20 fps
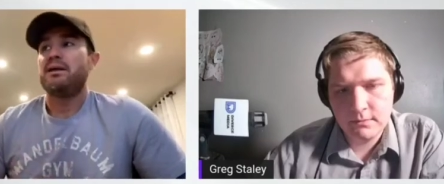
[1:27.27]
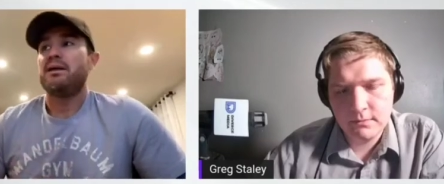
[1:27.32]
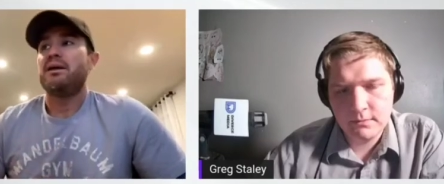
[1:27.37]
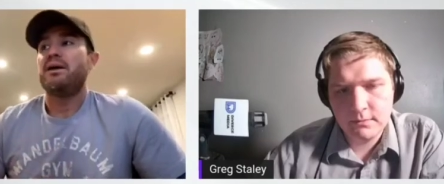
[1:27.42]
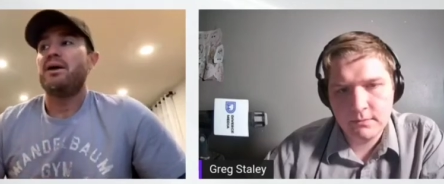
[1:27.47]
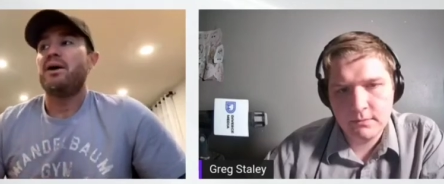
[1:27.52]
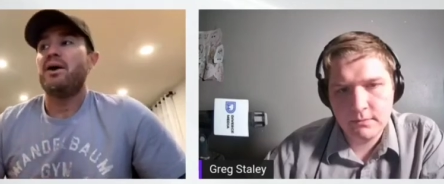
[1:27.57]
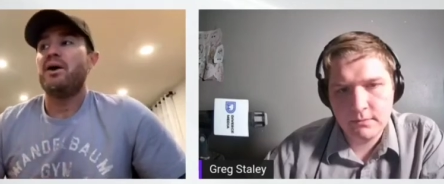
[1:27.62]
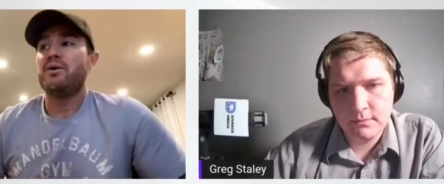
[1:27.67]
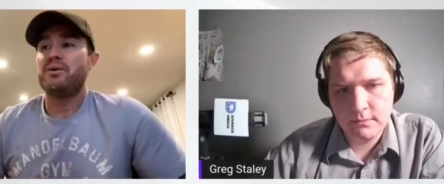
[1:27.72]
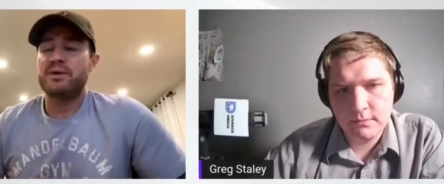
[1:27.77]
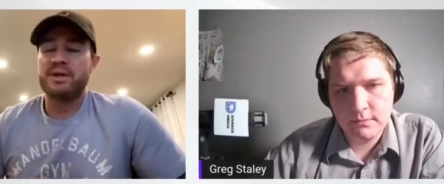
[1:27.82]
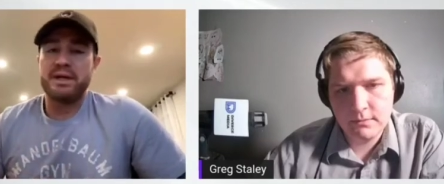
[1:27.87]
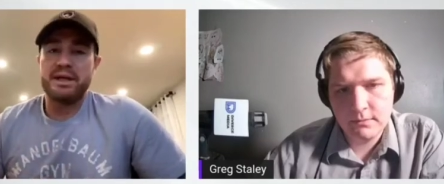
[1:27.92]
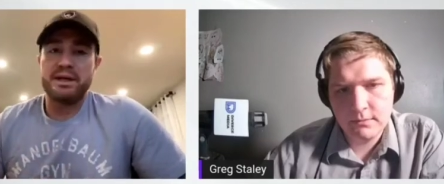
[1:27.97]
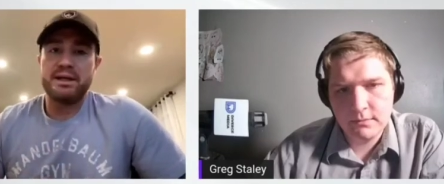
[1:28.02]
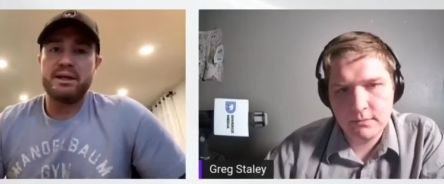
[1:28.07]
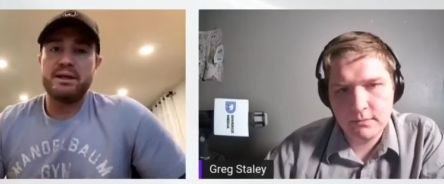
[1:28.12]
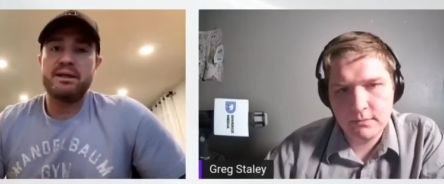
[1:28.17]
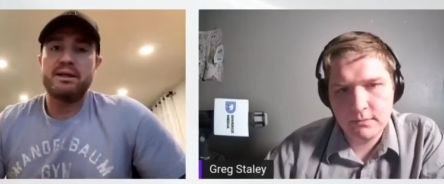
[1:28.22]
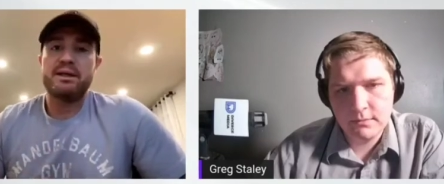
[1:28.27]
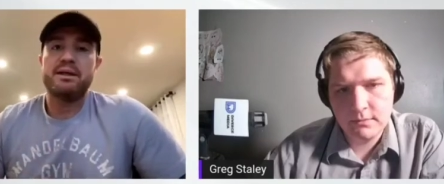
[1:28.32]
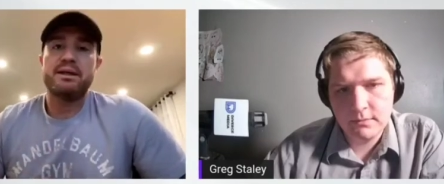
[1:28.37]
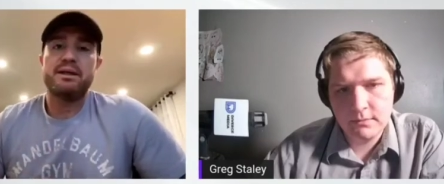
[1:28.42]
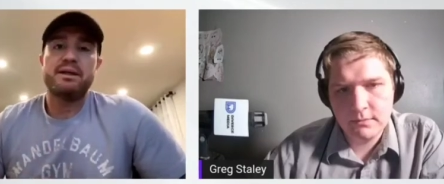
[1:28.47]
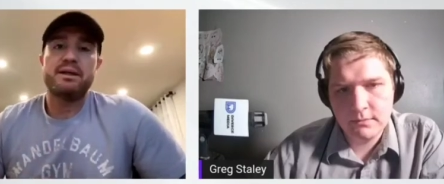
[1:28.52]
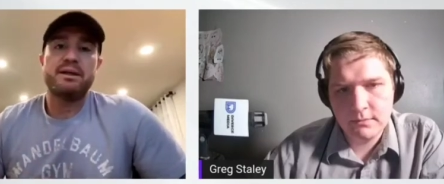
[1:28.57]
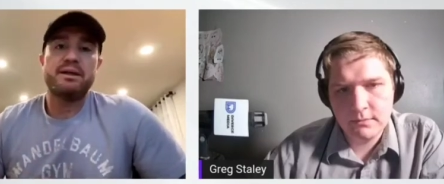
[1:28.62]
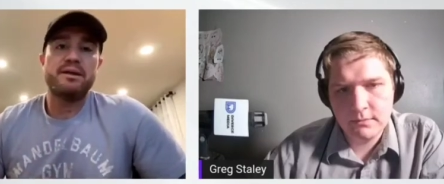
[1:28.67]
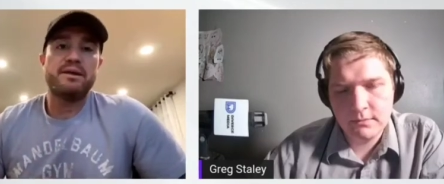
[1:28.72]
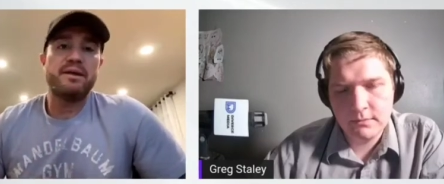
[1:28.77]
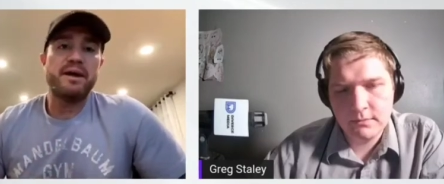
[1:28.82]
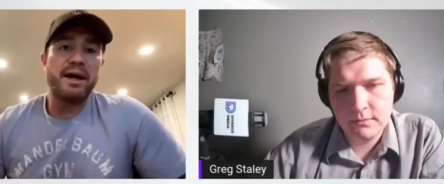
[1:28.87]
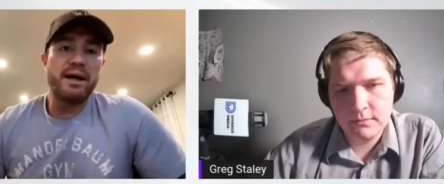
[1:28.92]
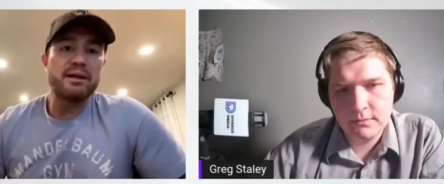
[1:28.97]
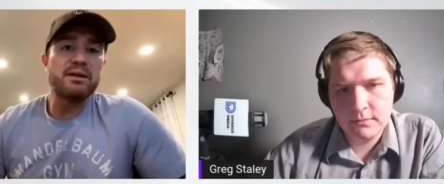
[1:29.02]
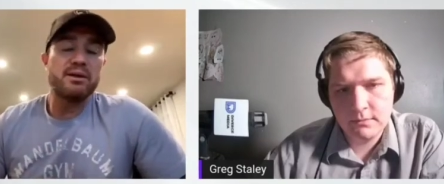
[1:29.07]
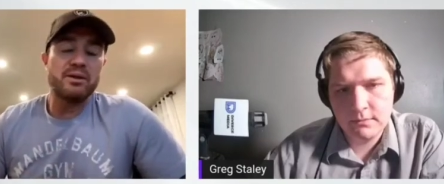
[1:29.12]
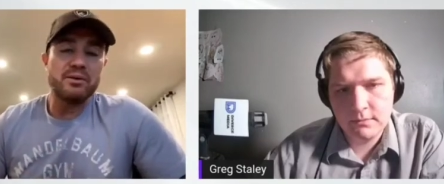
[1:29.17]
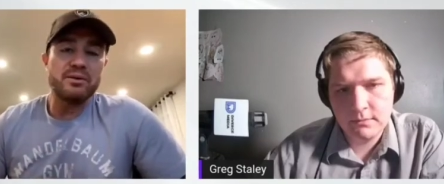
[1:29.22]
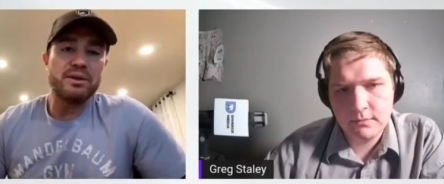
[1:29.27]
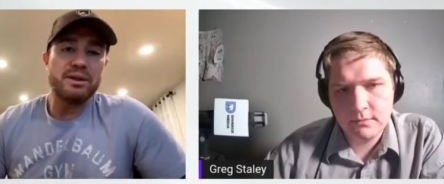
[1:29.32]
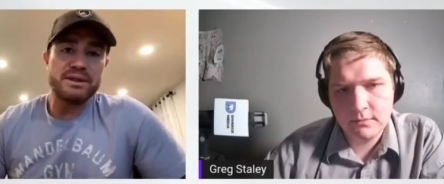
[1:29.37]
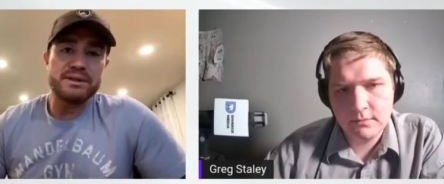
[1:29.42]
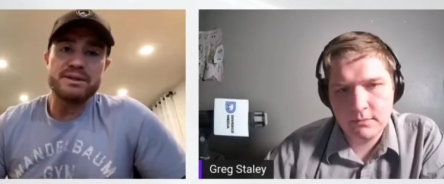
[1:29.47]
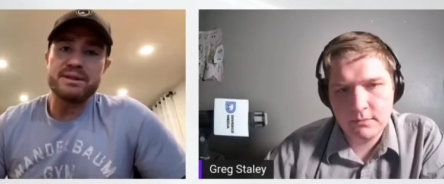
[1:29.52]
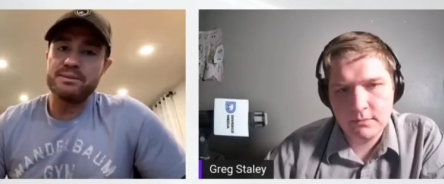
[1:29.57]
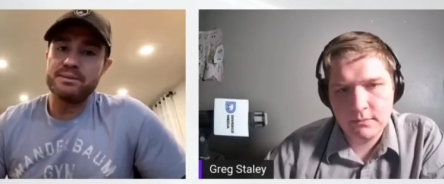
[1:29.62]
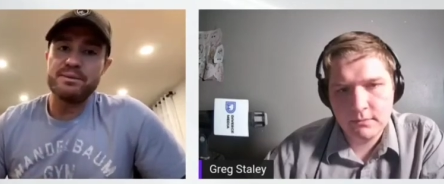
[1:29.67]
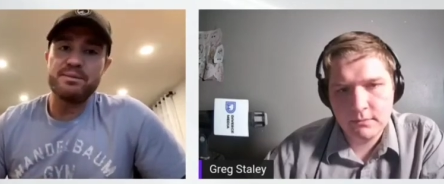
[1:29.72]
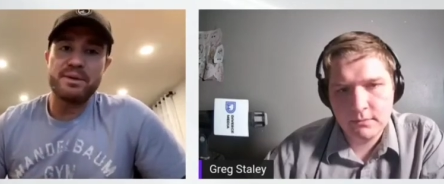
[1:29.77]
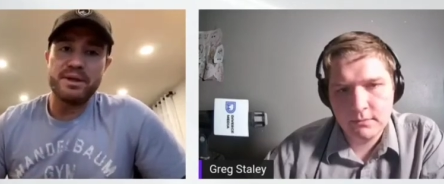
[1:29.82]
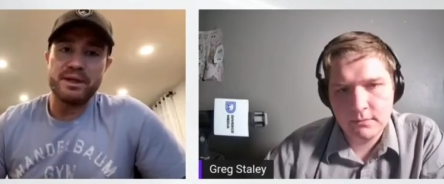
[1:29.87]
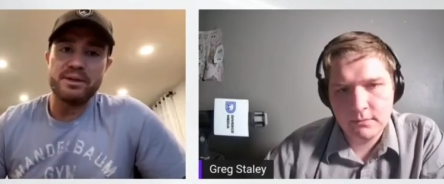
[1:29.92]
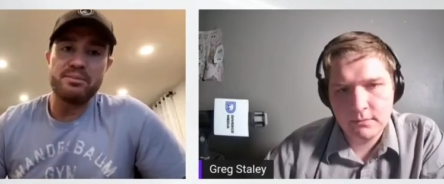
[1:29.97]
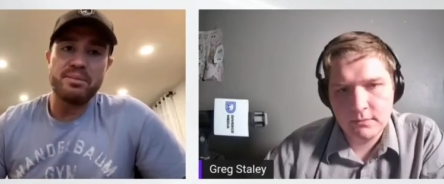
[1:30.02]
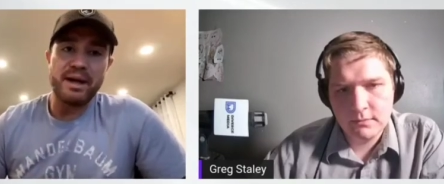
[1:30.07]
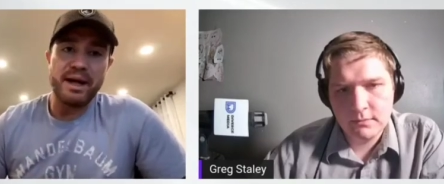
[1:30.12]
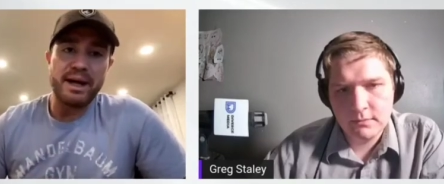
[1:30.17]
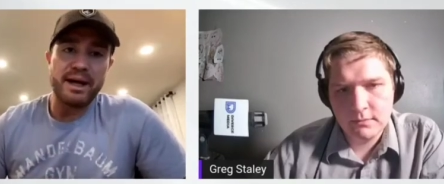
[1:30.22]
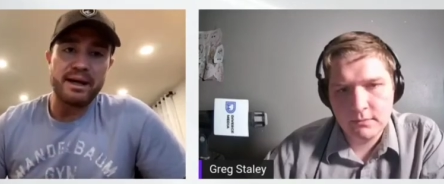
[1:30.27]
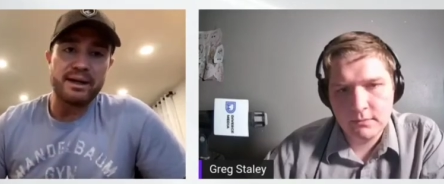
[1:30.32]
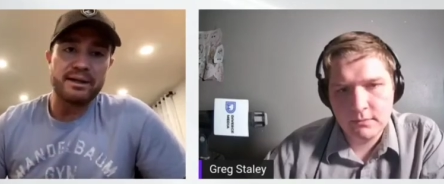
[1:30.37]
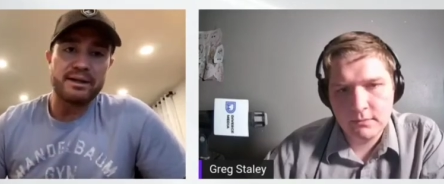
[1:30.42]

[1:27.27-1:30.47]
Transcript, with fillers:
Speaker 1: okay, that loan needs to be paid back.